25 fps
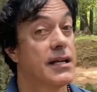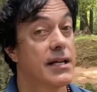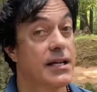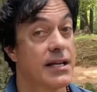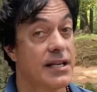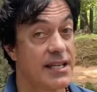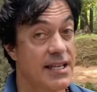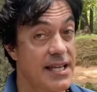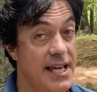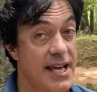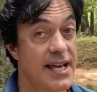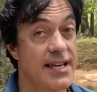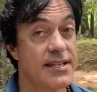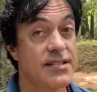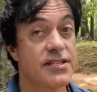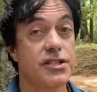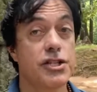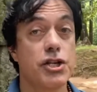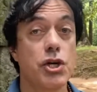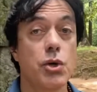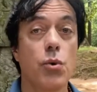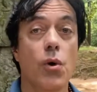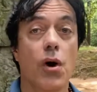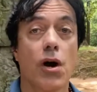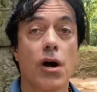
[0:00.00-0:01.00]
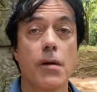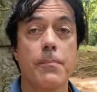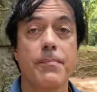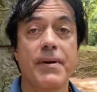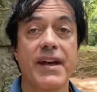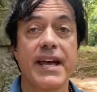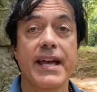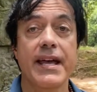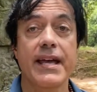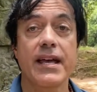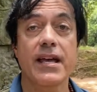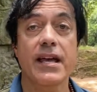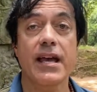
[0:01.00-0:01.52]
Yes, you are
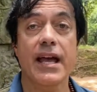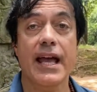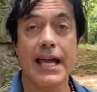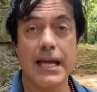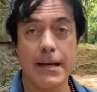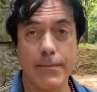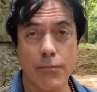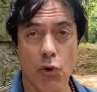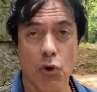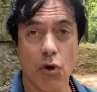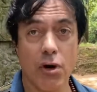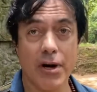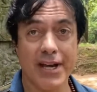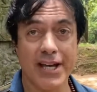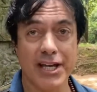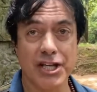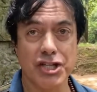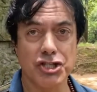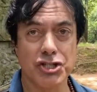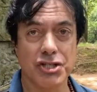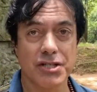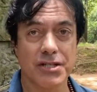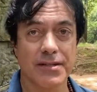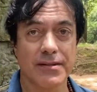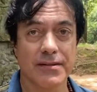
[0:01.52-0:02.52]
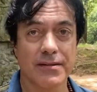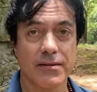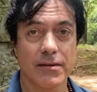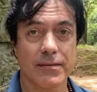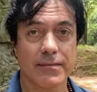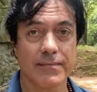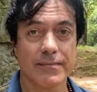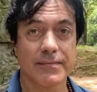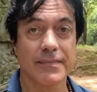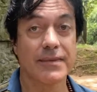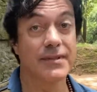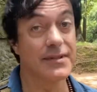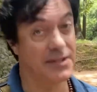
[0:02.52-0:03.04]
paying a mortgage.
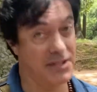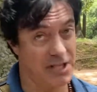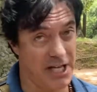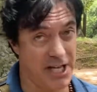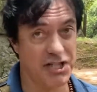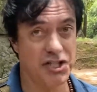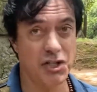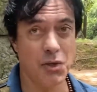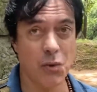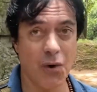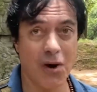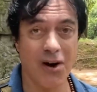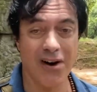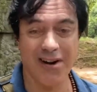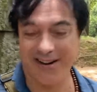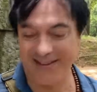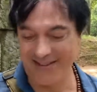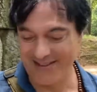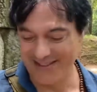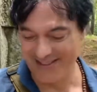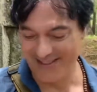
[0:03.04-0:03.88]
Yes, you are.